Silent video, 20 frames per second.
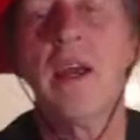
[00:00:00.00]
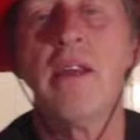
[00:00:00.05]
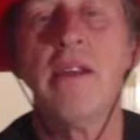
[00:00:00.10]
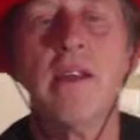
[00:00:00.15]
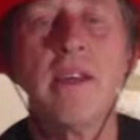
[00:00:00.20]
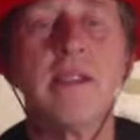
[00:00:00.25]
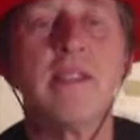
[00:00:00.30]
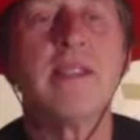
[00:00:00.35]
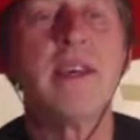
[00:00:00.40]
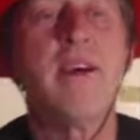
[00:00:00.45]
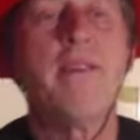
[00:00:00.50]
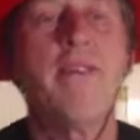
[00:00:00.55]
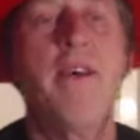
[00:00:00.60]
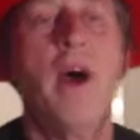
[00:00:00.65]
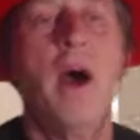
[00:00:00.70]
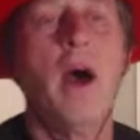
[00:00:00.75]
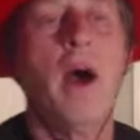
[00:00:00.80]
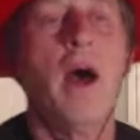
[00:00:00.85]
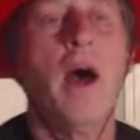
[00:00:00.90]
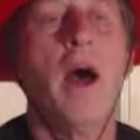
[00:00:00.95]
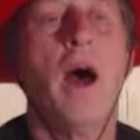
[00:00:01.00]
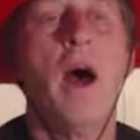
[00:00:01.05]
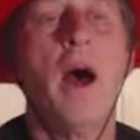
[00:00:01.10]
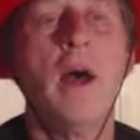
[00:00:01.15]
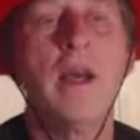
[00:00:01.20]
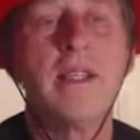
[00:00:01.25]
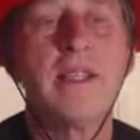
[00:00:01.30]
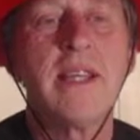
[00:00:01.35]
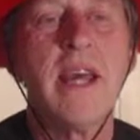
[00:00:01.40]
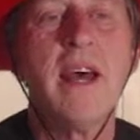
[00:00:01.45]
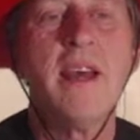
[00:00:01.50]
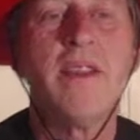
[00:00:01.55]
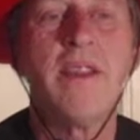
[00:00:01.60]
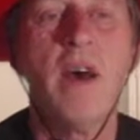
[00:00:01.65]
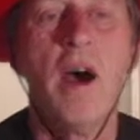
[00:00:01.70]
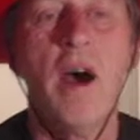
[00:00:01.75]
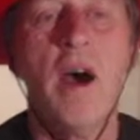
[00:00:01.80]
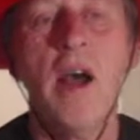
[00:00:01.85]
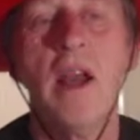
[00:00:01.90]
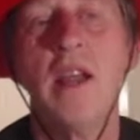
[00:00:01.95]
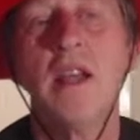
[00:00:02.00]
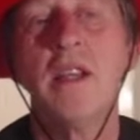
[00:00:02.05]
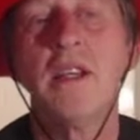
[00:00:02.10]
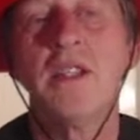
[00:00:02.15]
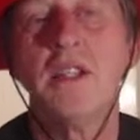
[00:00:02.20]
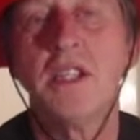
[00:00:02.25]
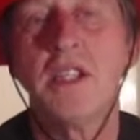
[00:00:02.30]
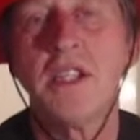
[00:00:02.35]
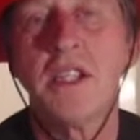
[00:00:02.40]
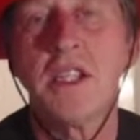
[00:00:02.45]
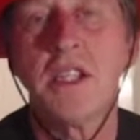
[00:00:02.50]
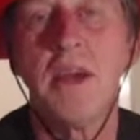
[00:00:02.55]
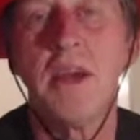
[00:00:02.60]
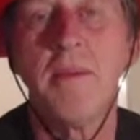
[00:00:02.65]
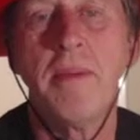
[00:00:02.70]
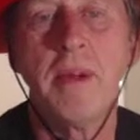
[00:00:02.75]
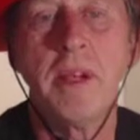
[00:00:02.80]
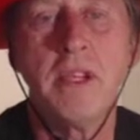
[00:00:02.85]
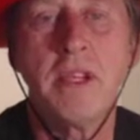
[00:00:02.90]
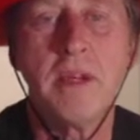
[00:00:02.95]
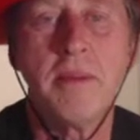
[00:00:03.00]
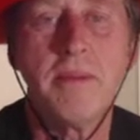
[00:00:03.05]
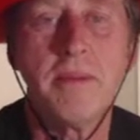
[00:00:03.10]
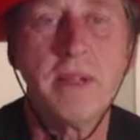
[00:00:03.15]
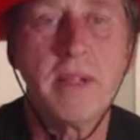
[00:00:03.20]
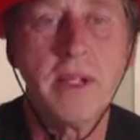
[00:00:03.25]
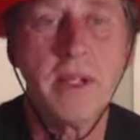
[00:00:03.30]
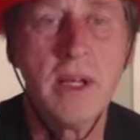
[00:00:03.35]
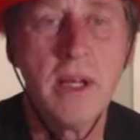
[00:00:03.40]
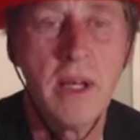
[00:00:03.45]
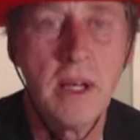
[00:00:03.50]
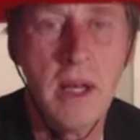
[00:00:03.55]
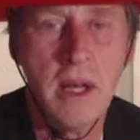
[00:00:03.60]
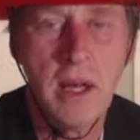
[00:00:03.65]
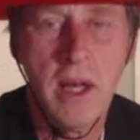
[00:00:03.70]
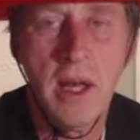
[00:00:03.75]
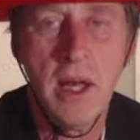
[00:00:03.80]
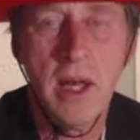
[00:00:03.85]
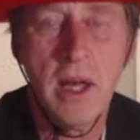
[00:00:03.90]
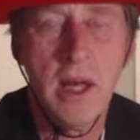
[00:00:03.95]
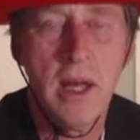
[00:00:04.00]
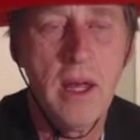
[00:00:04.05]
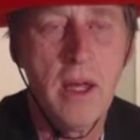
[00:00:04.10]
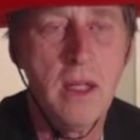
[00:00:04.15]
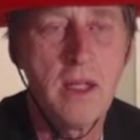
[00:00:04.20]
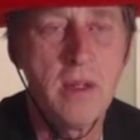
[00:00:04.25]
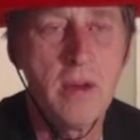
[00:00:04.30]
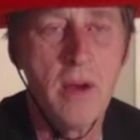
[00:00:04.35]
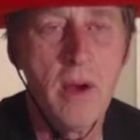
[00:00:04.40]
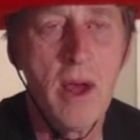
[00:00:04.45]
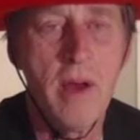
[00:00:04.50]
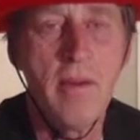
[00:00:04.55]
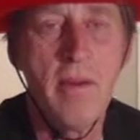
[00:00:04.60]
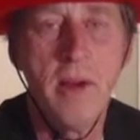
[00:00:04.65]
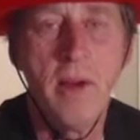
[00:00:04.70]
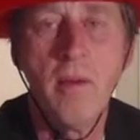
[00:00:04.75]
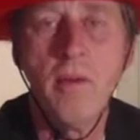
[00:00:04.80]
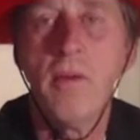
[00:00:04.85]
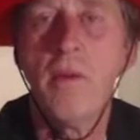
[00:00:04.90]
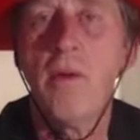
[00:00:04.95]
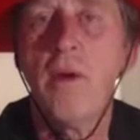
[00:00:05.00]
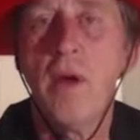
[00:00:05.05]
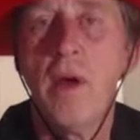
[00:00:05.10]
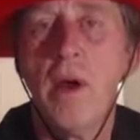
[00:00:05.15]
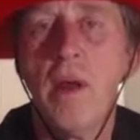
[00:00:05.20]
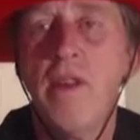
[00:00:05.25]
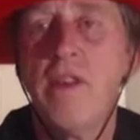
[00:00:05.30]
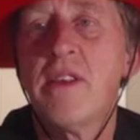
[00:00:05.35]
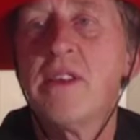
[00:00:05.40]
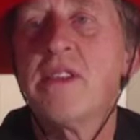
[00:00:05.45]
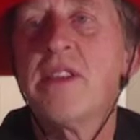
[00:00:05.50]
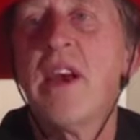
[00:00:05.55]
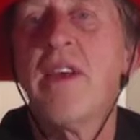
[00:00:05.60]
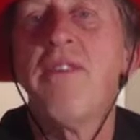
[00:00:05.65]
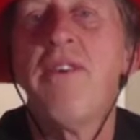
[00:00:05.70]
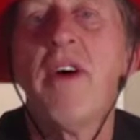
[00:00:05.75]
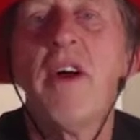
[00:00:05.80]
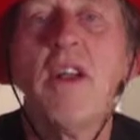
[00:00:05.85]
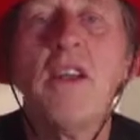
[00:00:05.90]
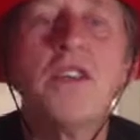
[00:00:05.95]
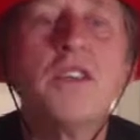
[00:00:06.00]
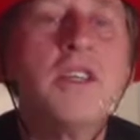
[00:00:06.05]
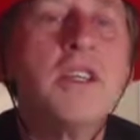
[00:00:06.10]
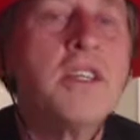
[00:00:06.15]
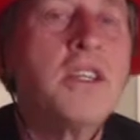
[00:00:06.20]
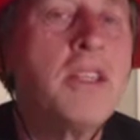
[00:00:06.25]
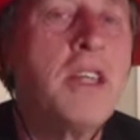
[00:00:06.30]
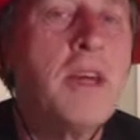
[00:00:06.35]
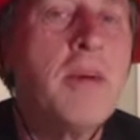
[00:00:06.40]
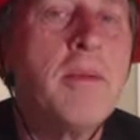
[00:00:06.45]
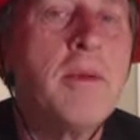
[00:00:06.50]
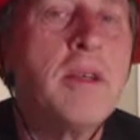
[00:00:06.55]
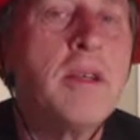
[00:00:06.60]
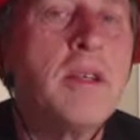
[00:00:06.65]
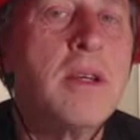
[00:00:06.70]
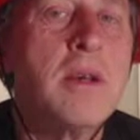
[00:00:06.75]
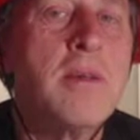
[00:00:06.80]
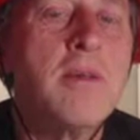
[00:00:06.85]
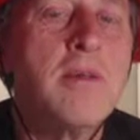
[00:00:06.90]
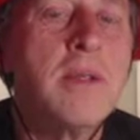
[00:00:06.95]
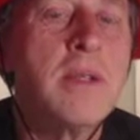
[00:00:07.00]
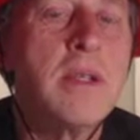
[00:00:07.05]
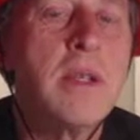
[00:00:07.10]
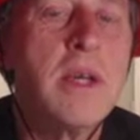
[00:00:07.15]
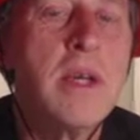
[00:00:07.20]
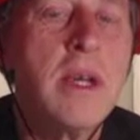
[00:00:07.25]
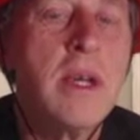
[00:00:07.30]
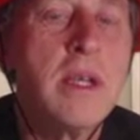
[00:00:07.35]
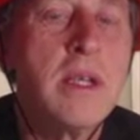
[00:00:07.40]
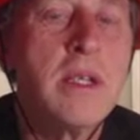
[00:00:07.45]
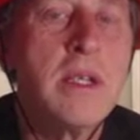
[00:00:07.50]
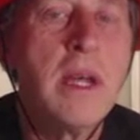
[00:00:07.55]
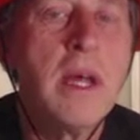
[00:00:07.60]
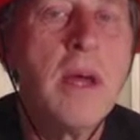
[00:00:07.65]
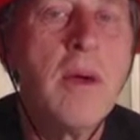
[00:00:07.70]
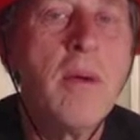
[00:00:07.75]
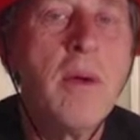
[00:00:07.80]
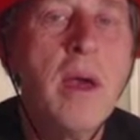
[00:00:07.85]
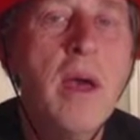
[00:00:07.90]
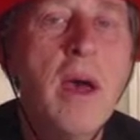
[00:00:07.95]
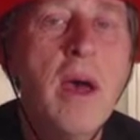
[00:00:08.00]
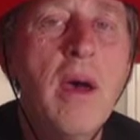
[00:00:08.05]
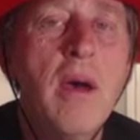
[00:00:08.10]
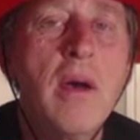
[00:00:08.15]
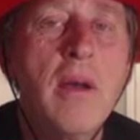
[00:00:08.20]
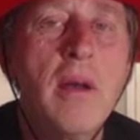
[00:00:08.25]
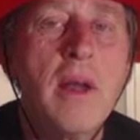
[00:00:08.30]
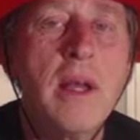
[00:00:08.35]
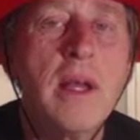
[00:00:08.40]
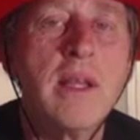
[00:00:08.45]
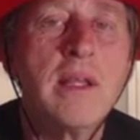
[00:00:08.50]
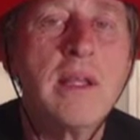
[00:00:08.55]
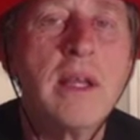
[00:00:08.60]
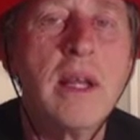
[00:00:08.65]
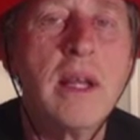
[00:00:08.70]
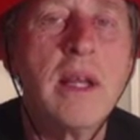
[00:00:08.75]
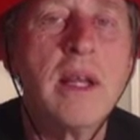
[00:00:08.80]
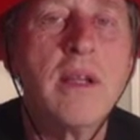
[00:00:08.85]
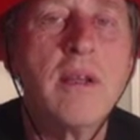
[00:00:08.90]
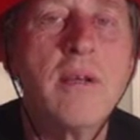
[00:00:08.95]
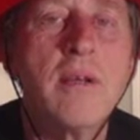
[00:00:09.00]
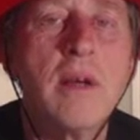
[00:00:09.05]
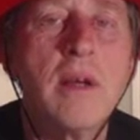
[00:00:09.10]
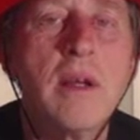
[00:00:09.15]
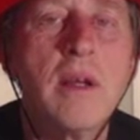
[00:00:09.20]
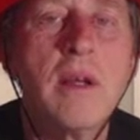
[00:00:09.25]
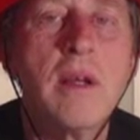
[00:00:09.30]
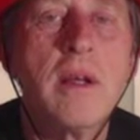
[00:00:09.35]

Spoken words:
in the South Island Chess Championships. It's all happening in the South Island Chess Championships. So here we go, let's get into it.